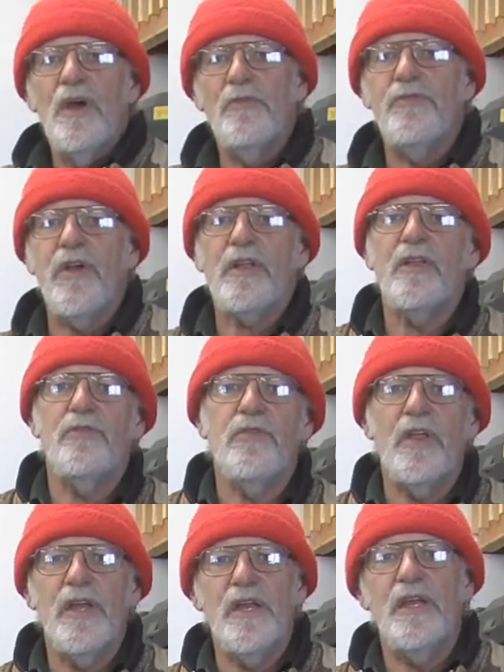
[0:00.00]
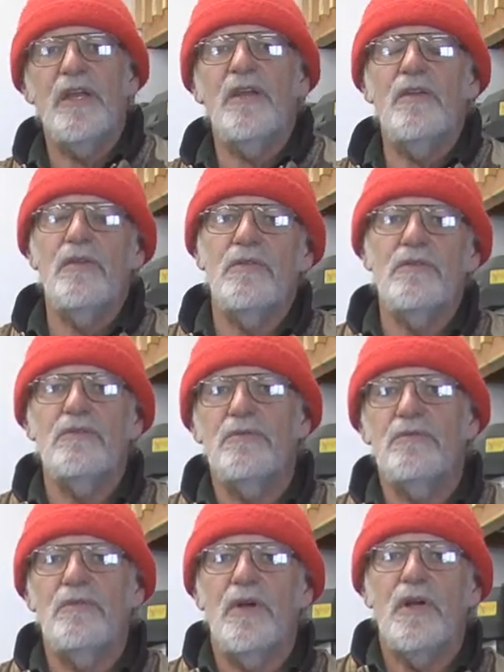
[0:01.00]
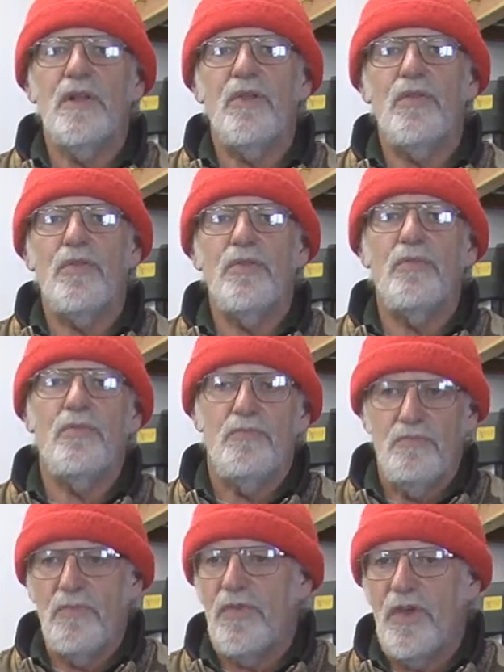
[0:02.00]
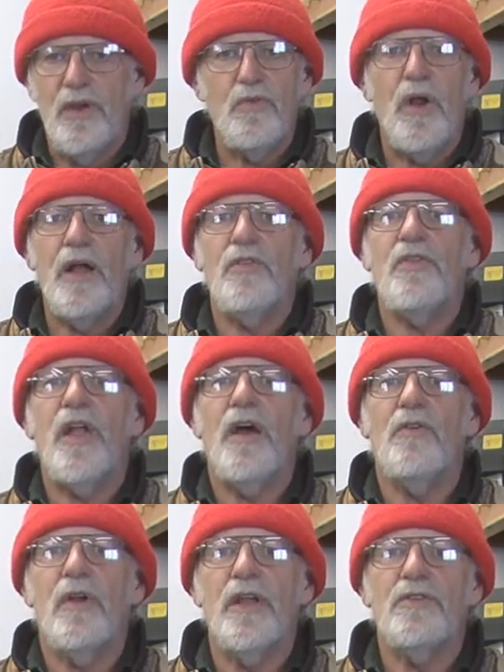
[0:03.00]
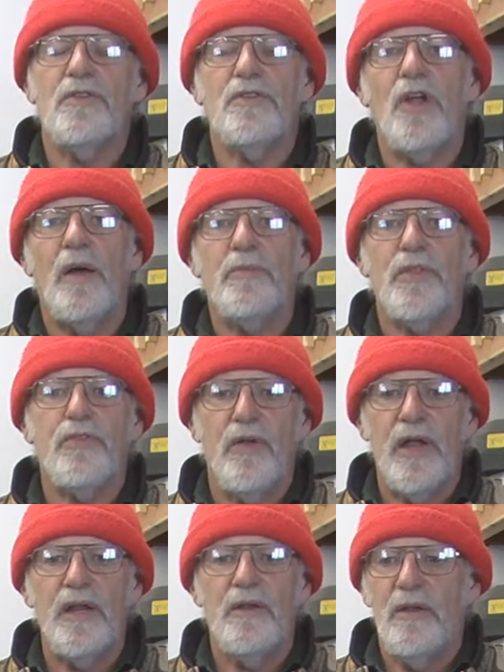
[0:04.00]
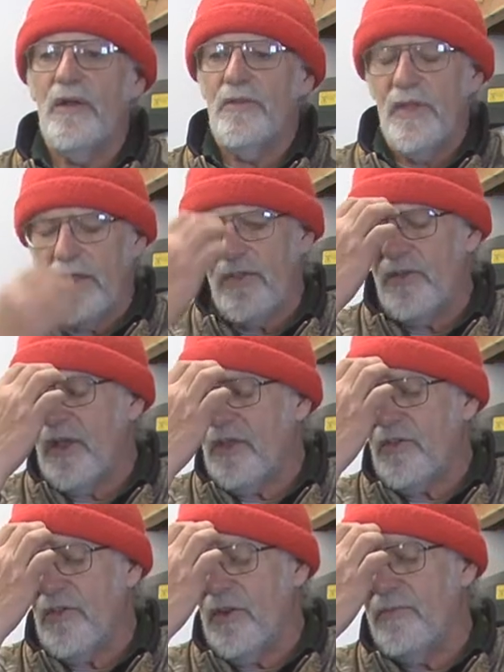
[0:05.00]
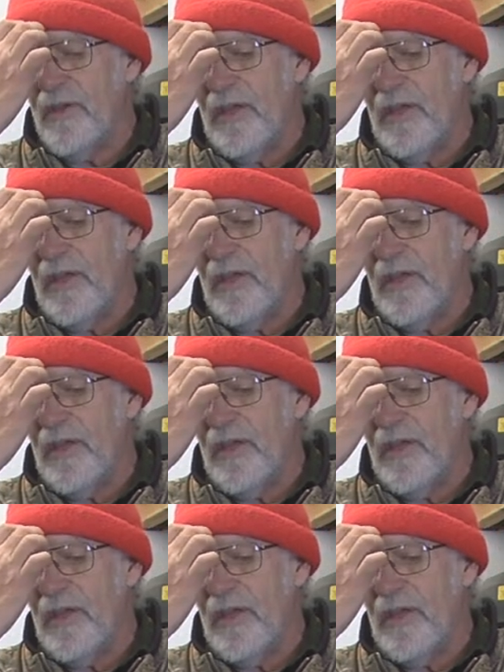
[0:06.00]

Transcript: effectively send rounds downrange to stop a threat, that's going to